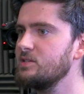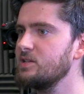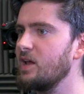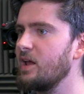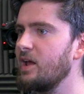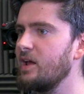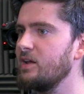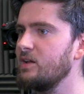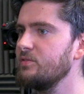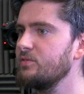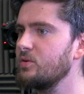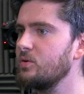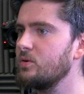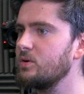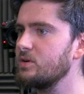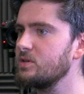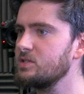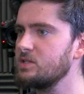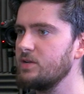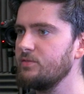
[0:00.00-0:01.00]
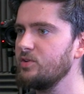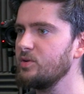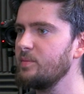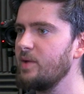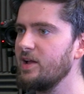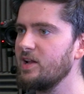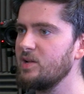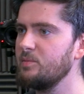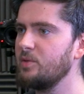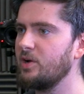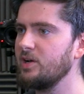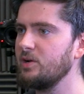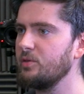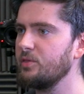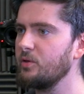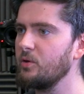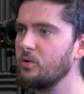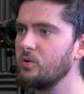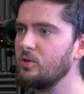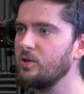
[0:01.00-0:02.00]
And of course, if you're making money with
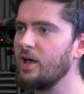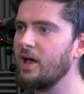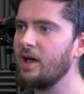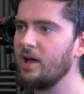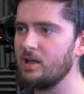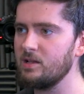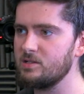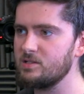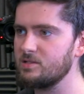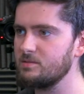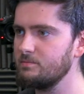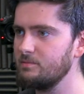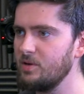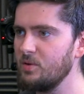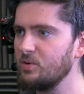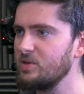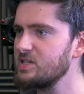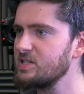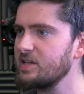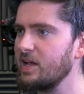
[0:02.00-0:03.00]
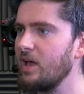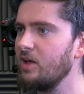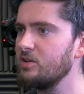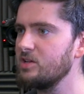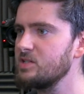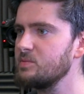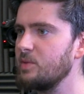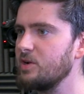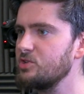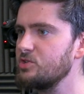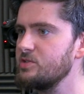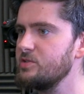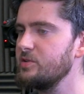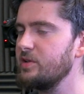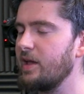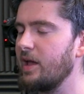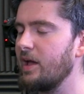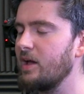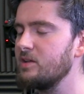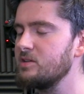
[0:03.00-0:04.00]
Google Ads, you want to scale it as much as you
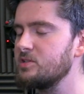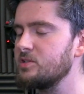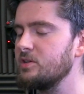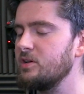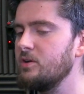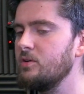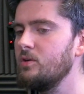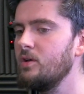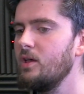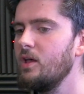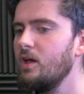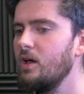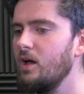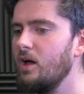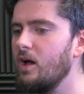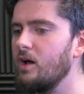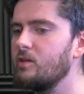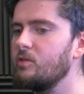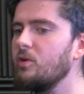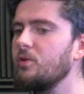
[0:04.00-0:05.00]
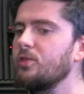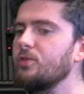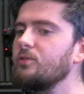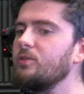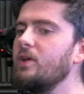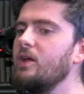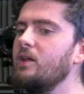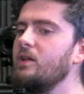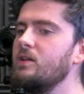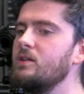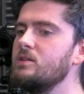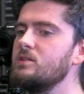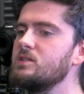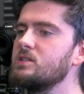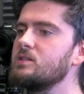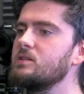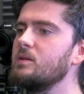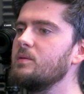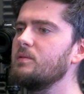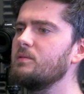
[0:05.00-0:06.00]
can. So click through rate
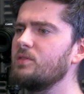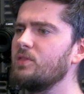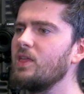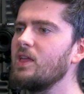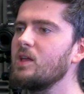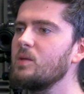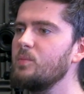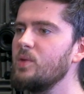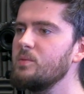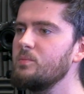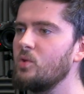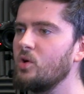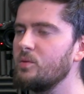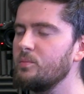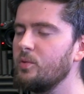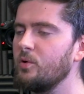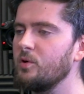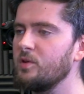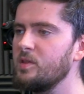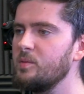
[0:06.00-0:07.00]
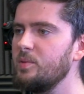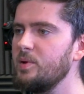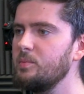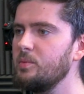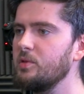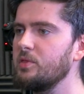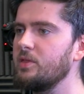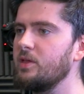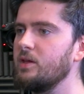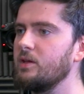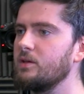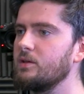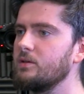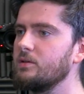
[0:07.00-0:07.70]
is, I think, a bit more important than people think.